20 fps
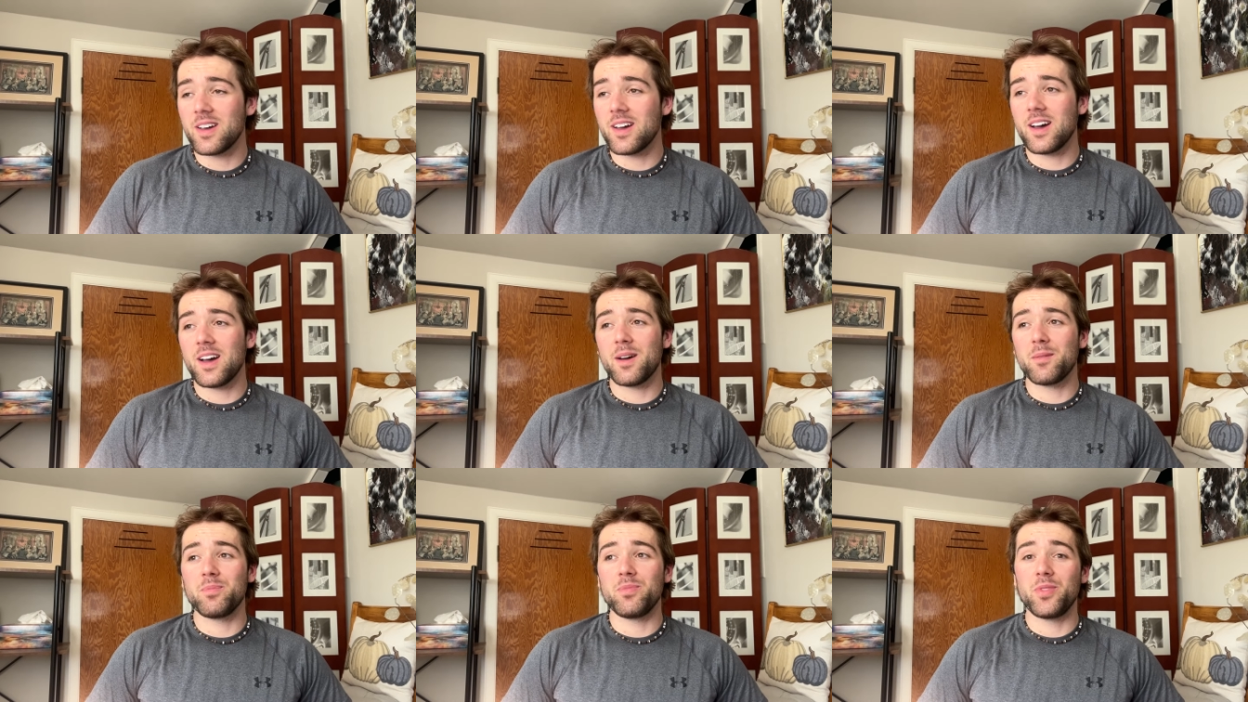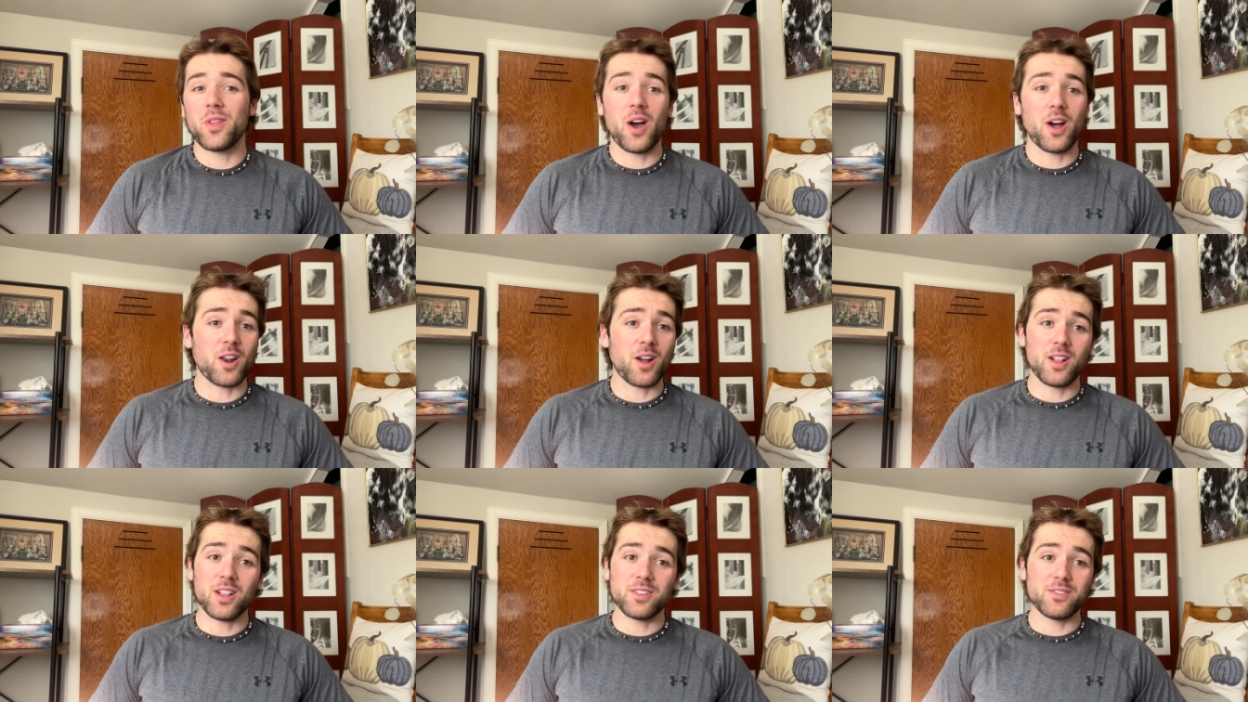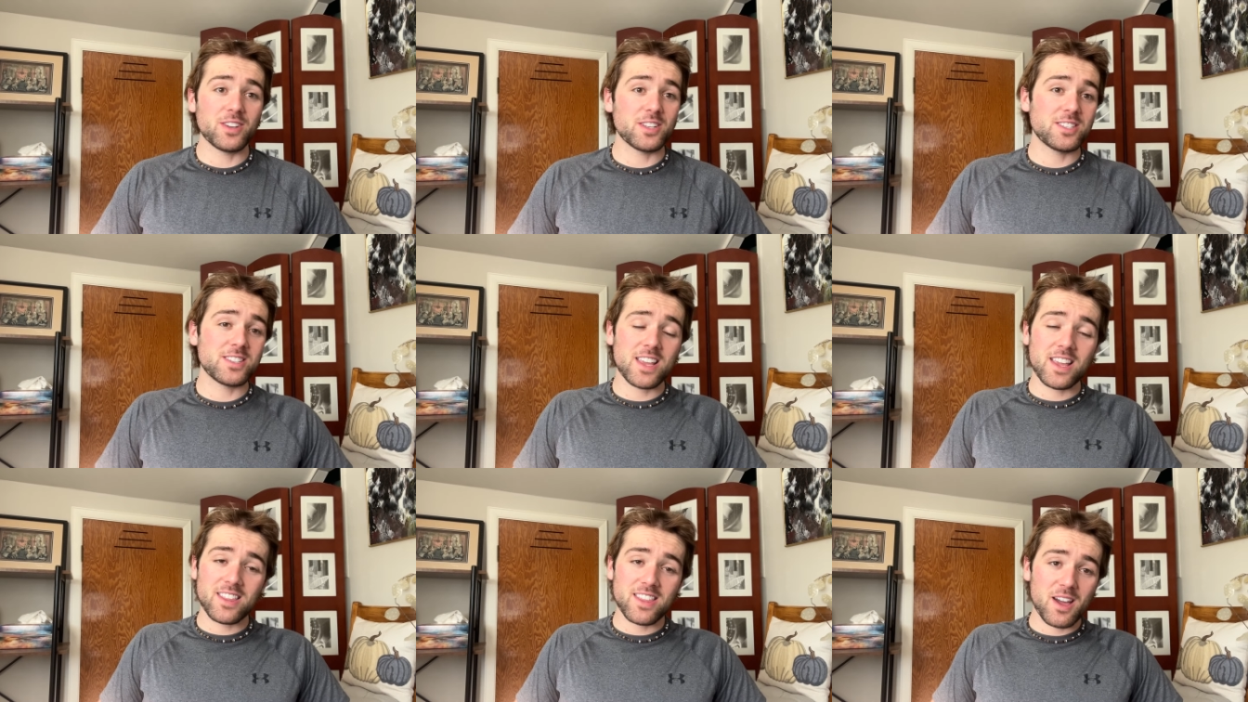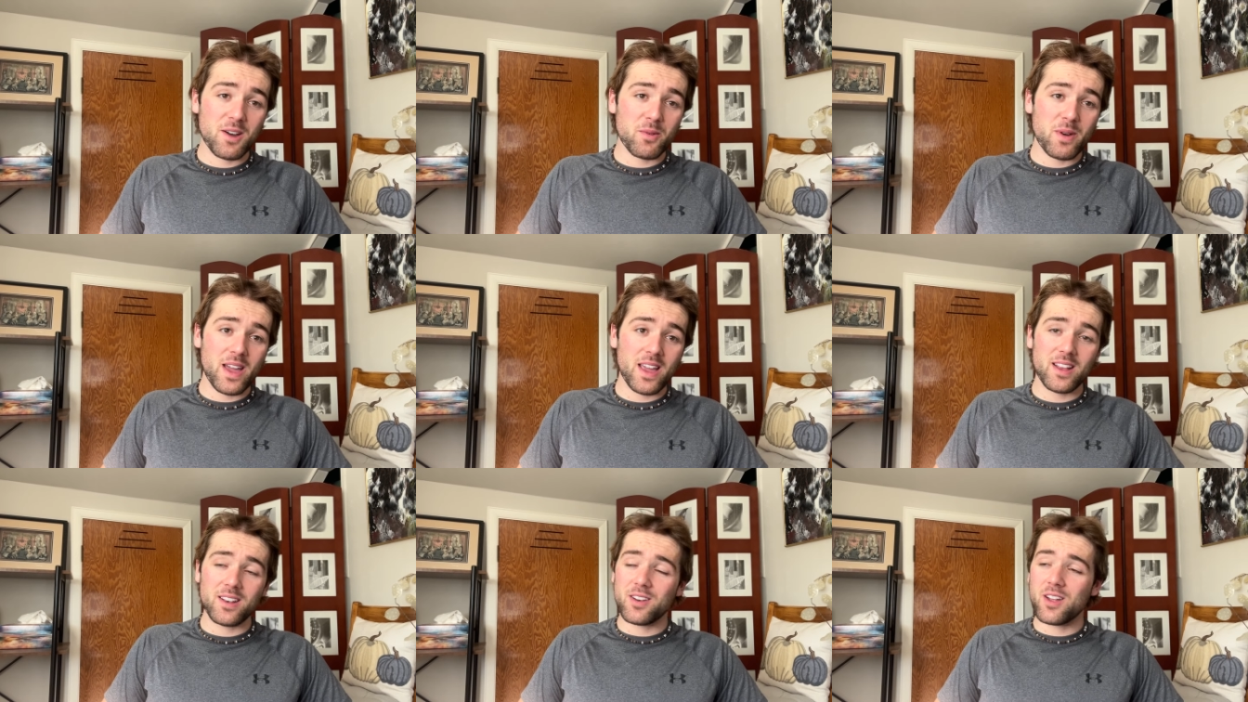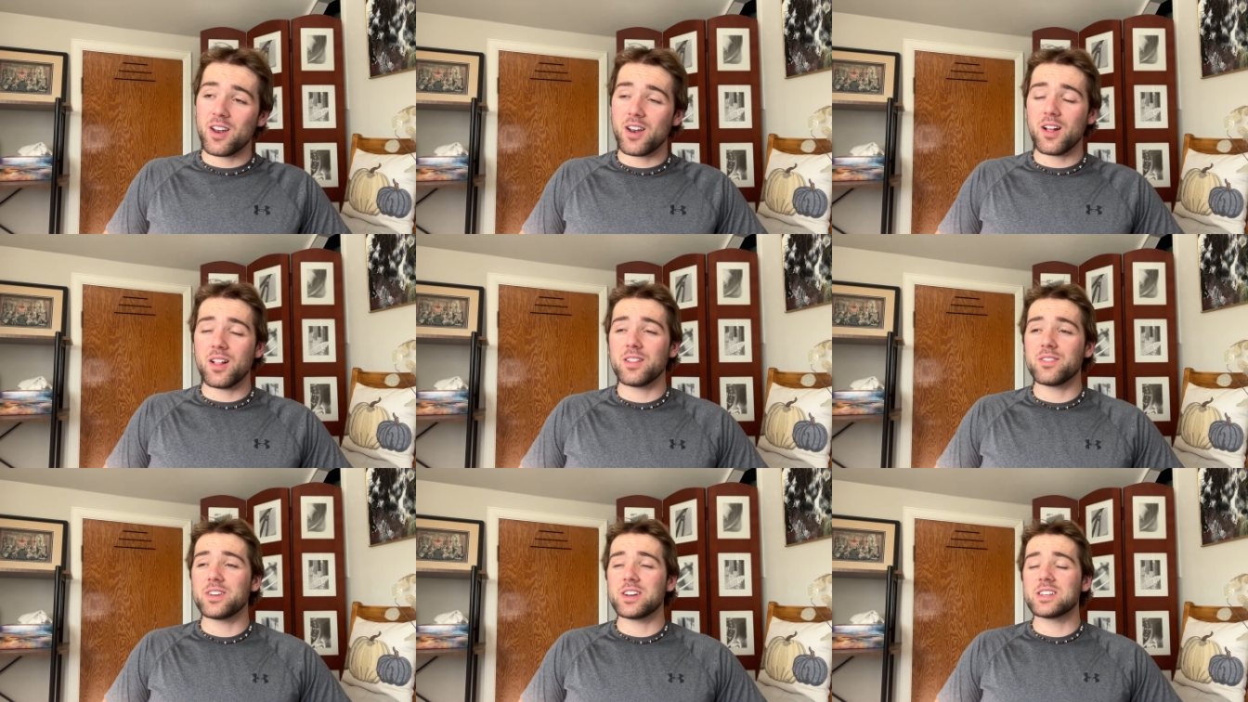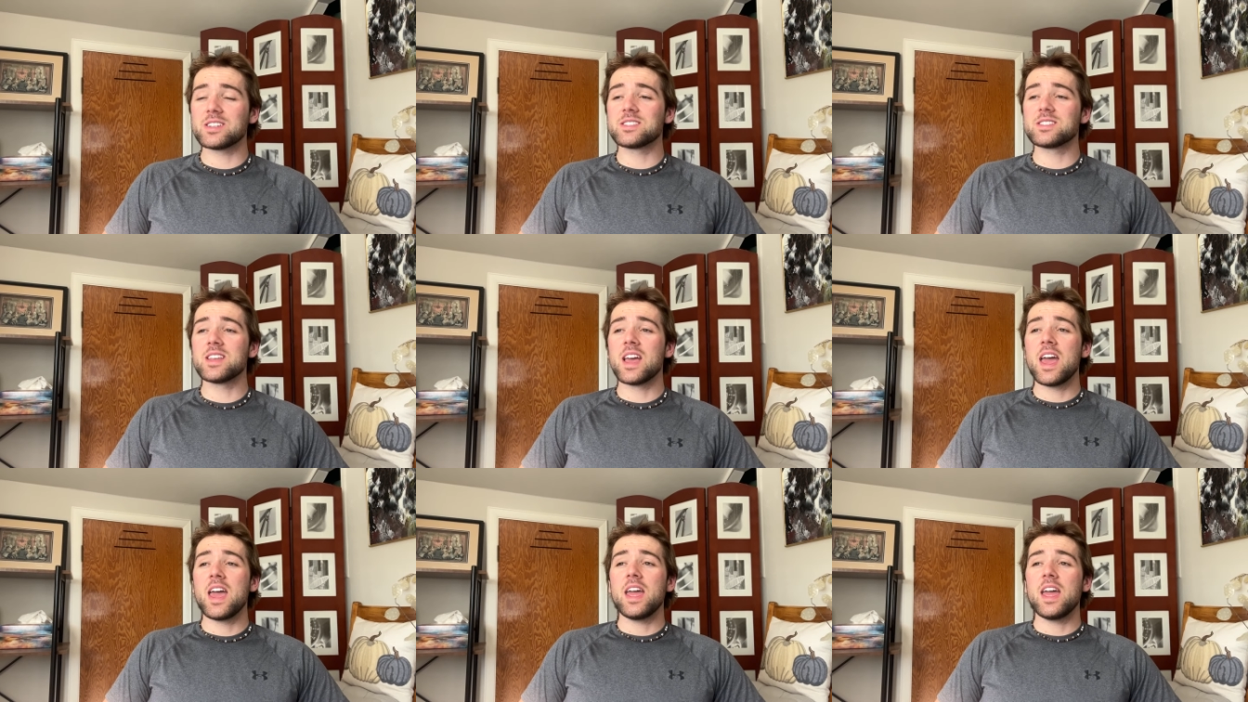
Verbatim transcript: Um, not all of us think that way. Not all of us